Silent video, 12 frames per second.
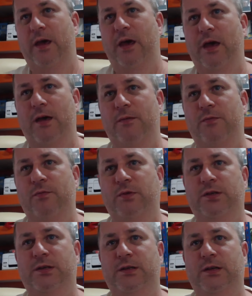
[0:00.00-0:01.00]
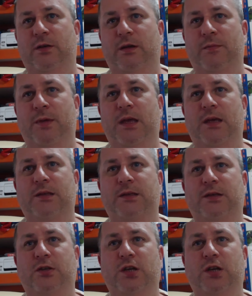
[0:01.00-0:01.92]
um, which isn't going to be easy to